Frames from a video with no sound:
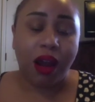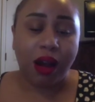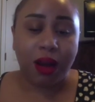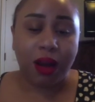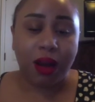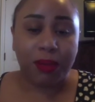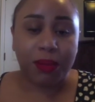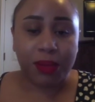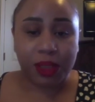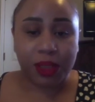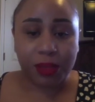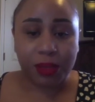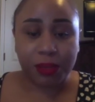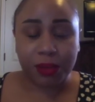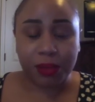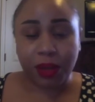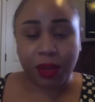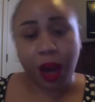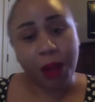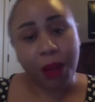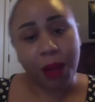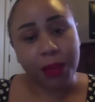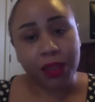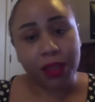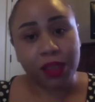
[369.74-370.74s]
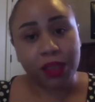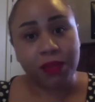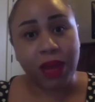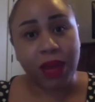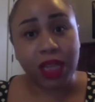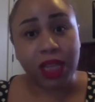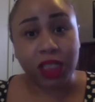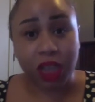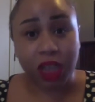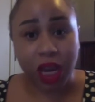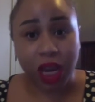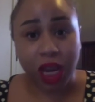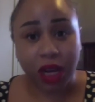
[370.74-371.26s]
subscribing to my
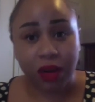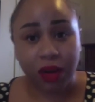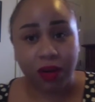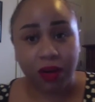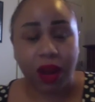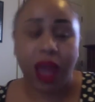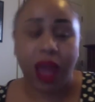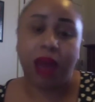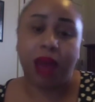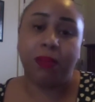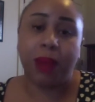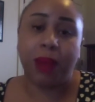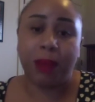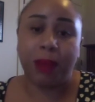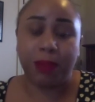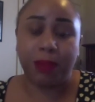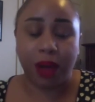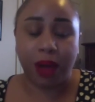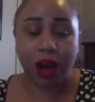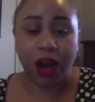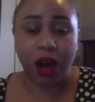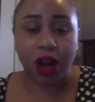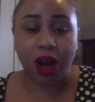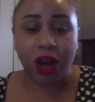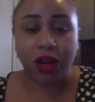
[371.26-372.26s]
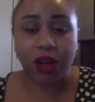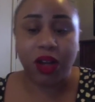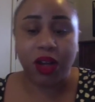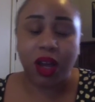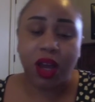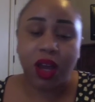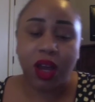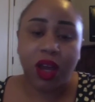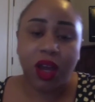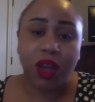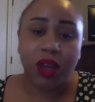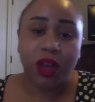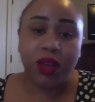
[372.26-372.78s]
channel and my blog.
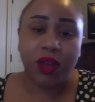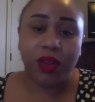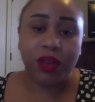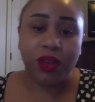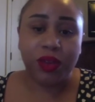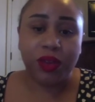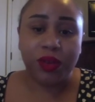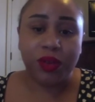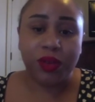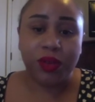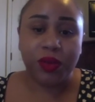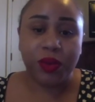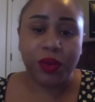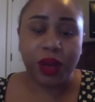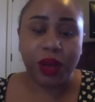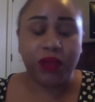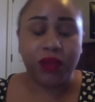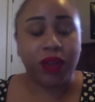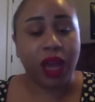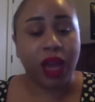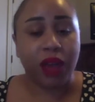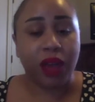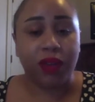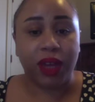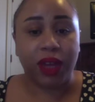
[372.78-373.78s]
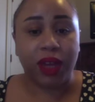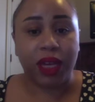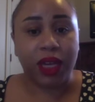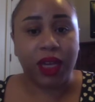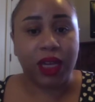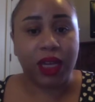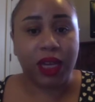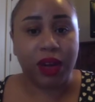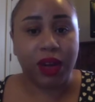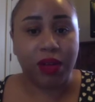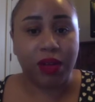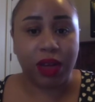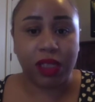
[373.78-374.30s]
If you have
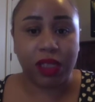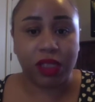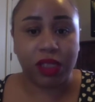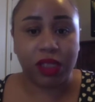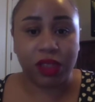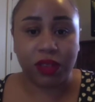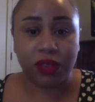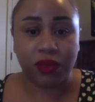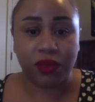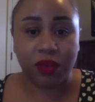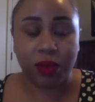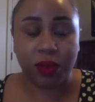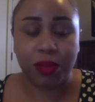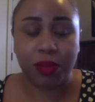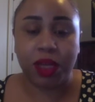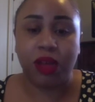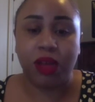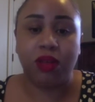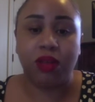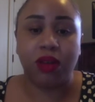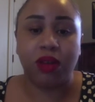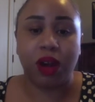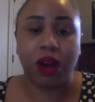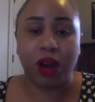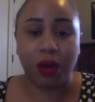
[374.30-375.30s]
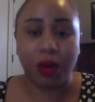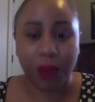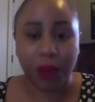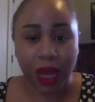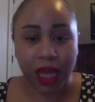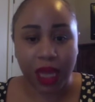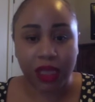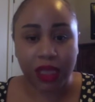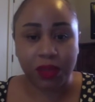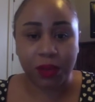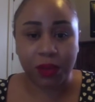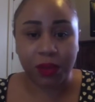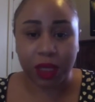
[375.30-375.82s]
any questions for me, you can
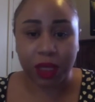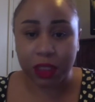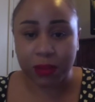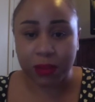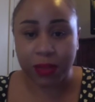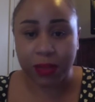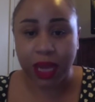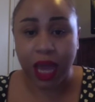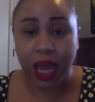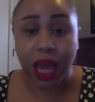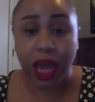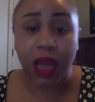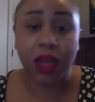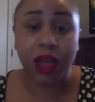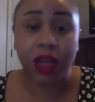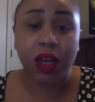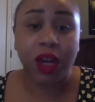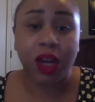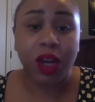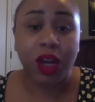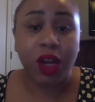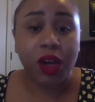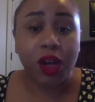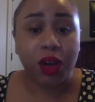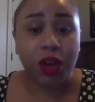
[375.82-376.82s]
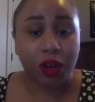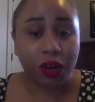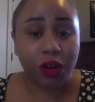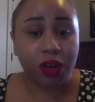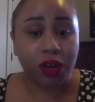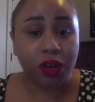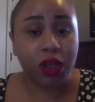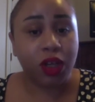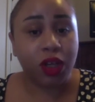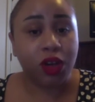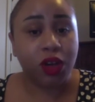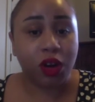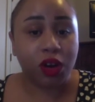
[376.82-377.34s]
always reach me at
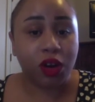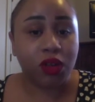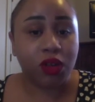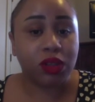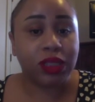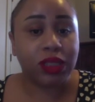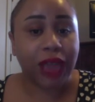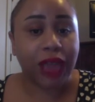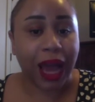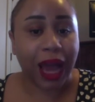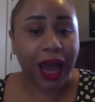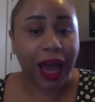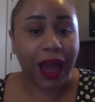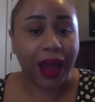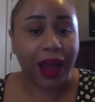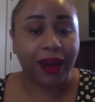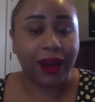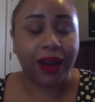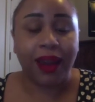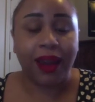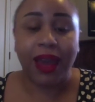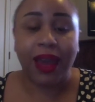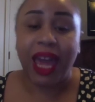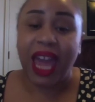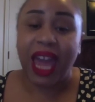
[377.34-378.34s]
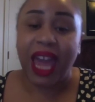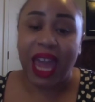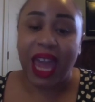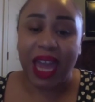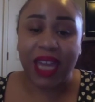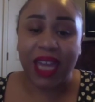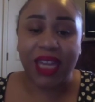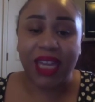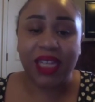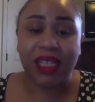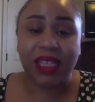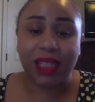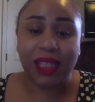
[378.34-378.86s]

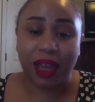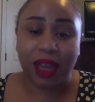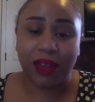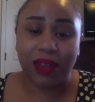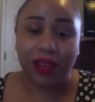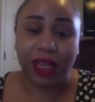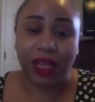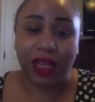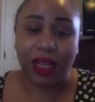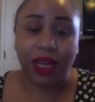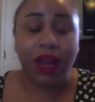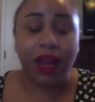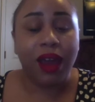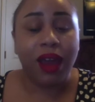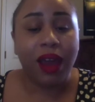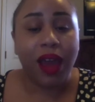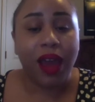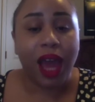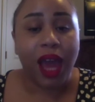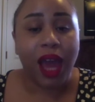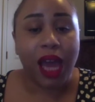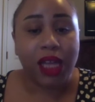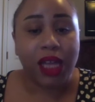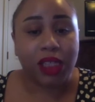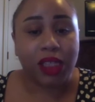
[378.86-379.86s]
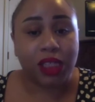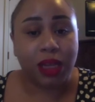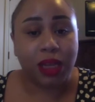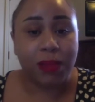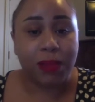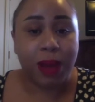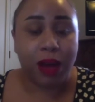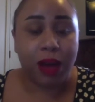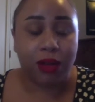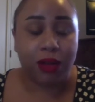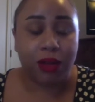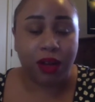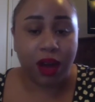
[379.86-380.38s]

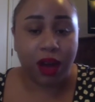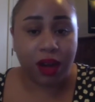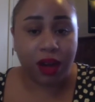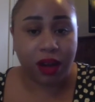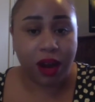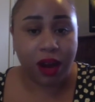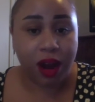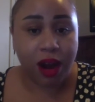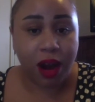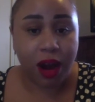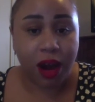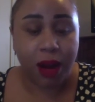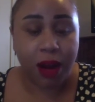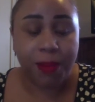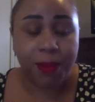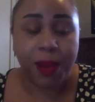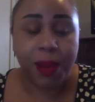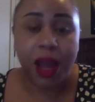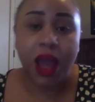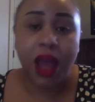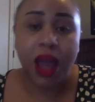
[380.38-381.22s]
curlygirlsguide87@gmail.com.